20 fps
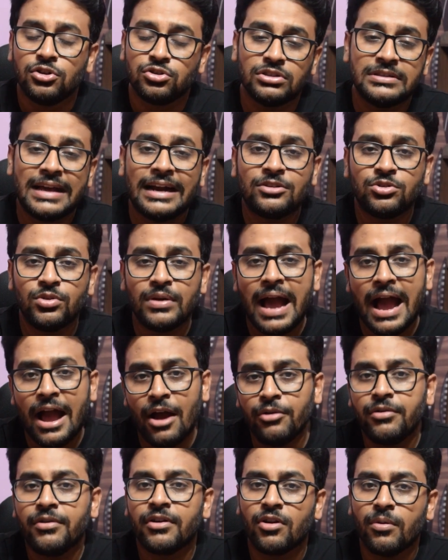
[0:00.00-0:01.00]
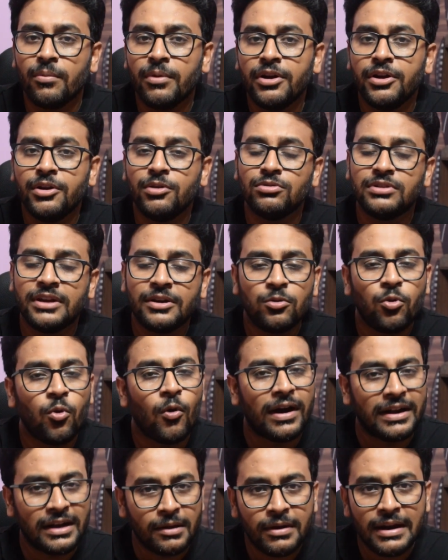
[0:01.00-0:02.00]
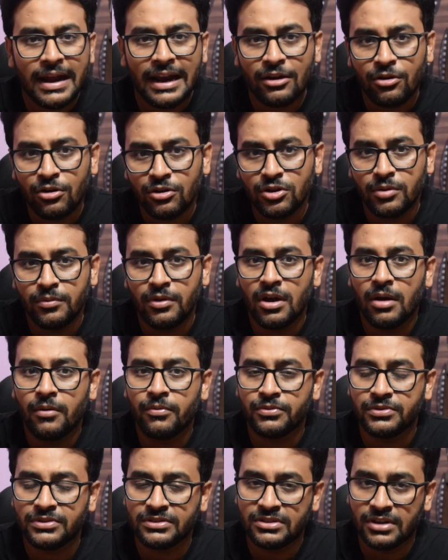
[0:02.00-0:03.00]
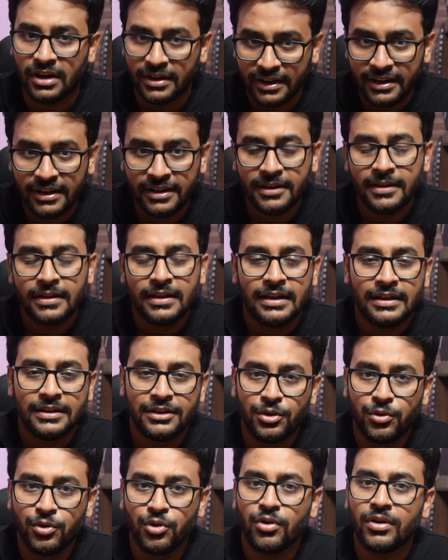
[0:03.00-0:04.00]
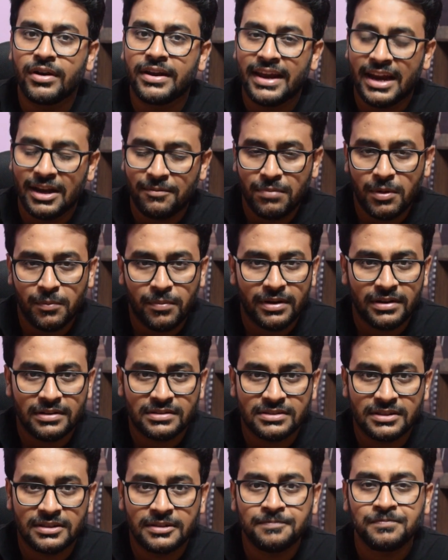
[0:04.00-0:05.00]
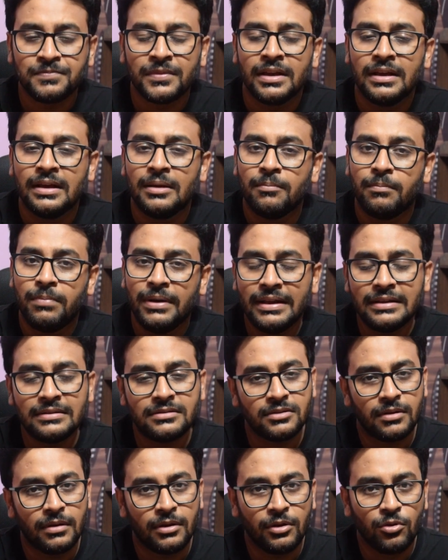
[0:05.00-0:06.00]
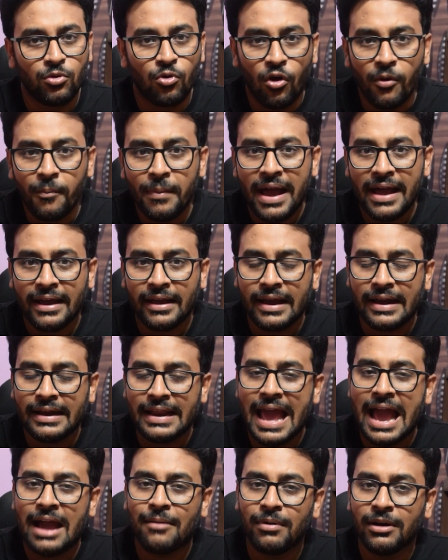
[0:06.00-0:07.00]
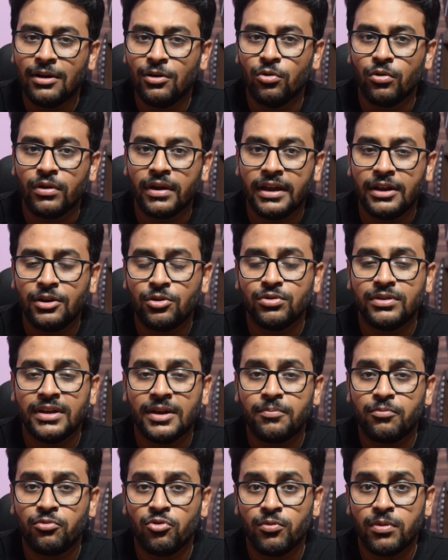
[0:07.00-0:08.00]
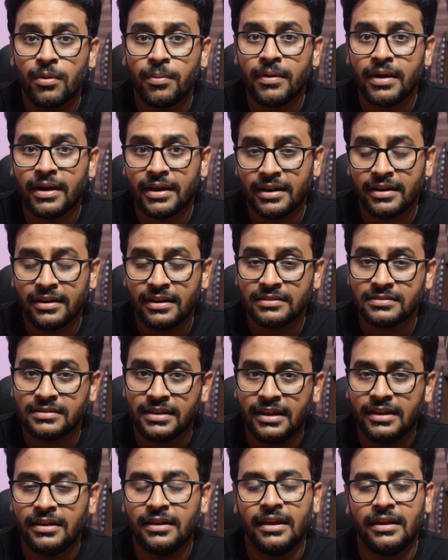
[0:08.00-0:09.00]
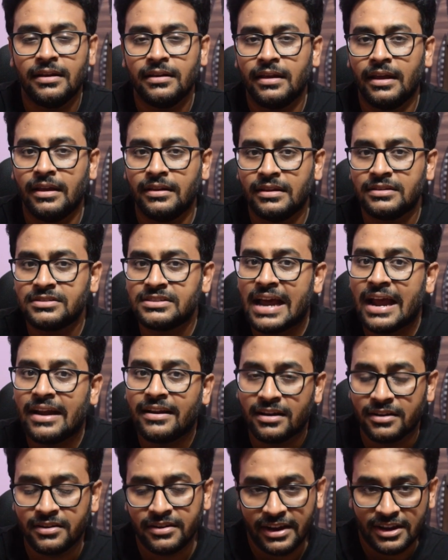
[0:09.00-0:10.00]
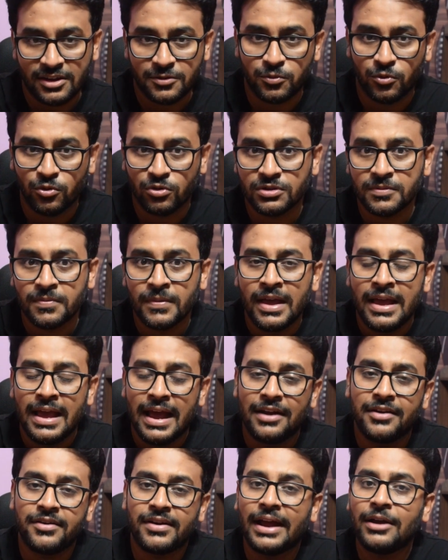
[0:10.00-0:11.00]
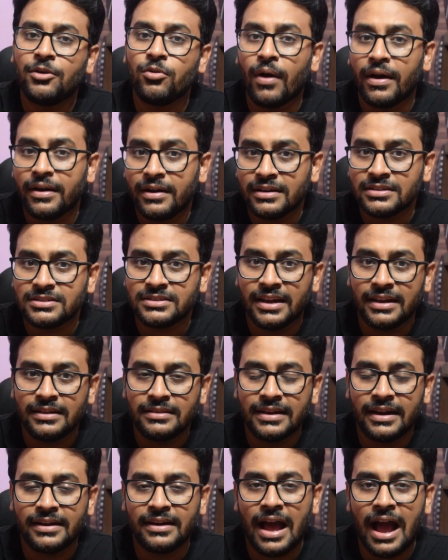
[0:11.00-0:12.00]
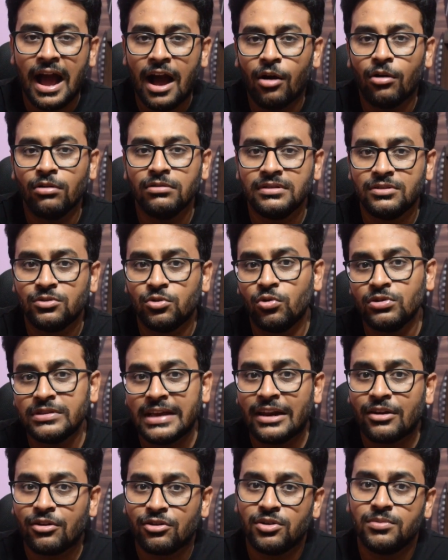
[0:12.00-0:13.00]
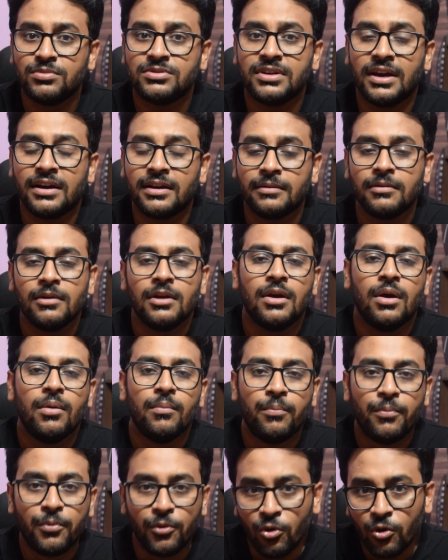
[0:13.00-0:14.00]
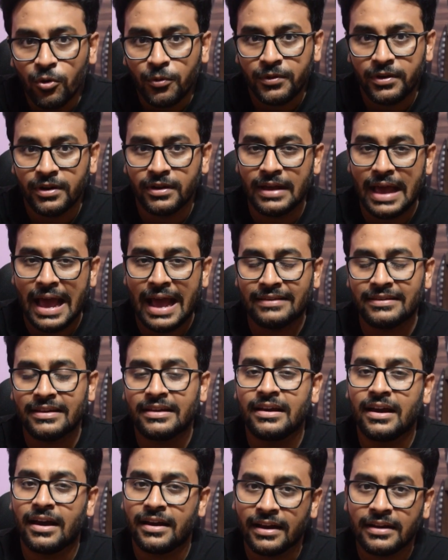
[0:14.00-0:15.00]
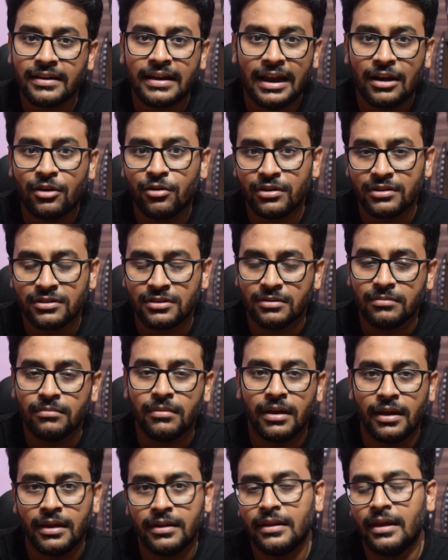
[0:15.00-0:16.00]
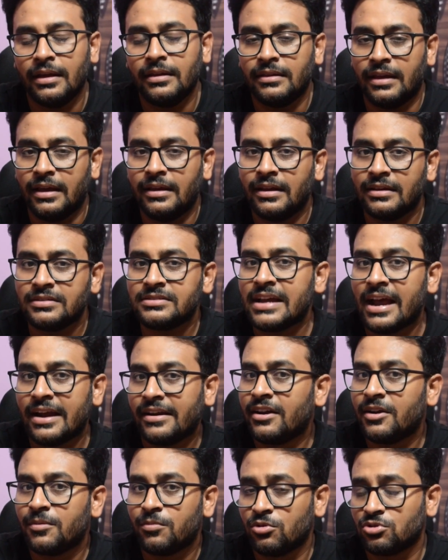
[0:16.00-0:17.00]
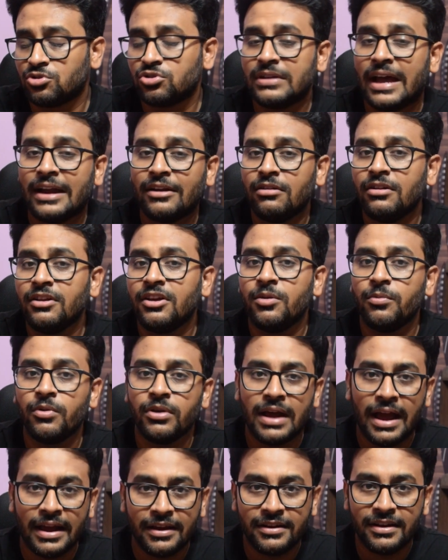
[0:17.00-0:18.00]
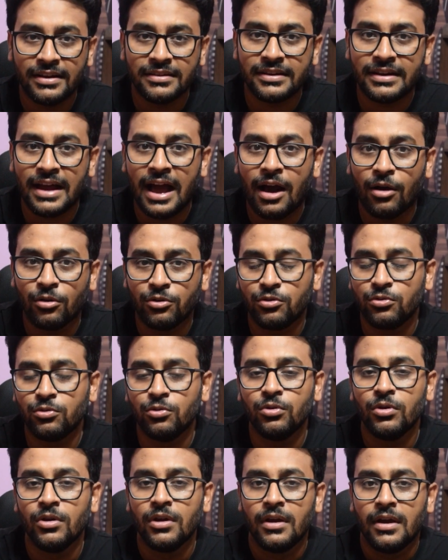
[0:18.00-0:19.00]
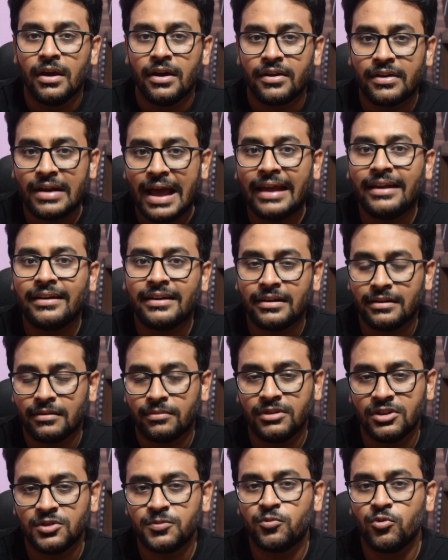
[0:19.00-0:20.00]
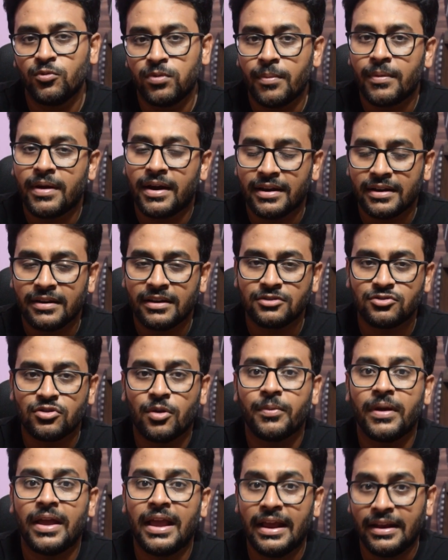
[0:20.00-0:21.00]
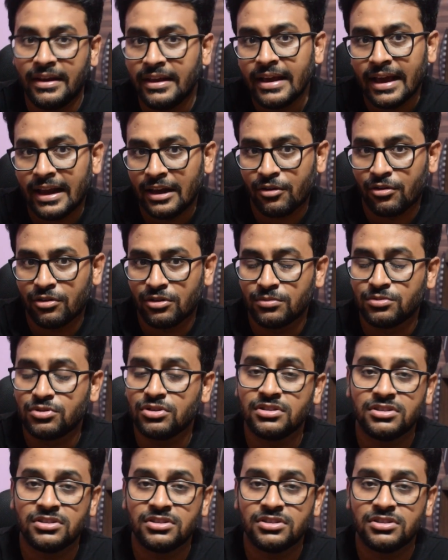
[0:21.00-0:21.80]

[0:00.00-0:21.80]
So that's why I would recommend you that whatever algorithm you have studied during your GATE preparation, please go back and have a look into their proof of correctness in the standard textbook and try to understand that how those algorithms are proved as a correct algorithm in a standard book. So that will give you an idea that how to write this proof of correctness of any algorithm.